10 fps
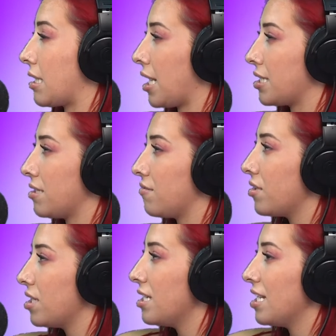kind of,
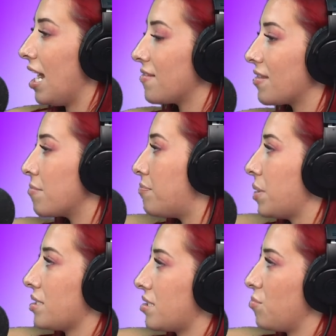and then they
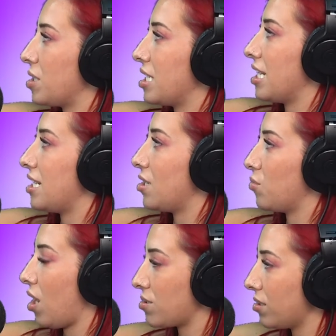bussed me, and
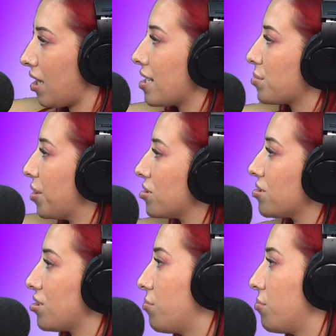I was the last person to